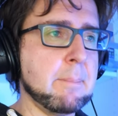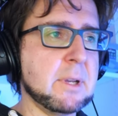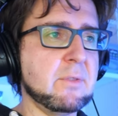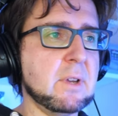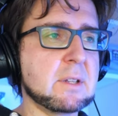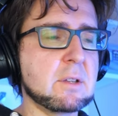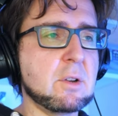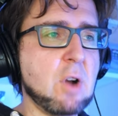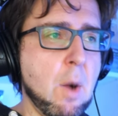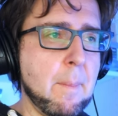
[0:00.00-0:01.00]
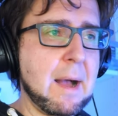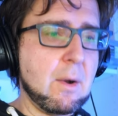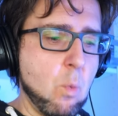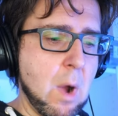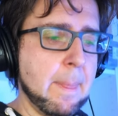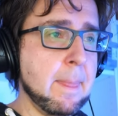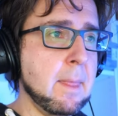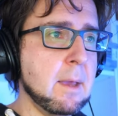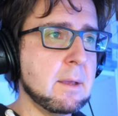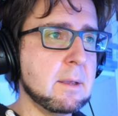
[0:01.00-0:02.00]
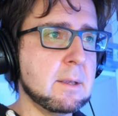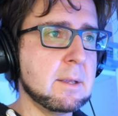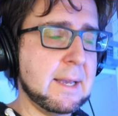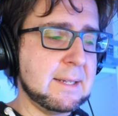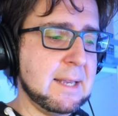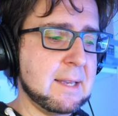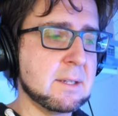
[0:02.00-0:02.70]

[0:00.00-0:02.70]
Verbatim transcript: But if you get comma 1 at the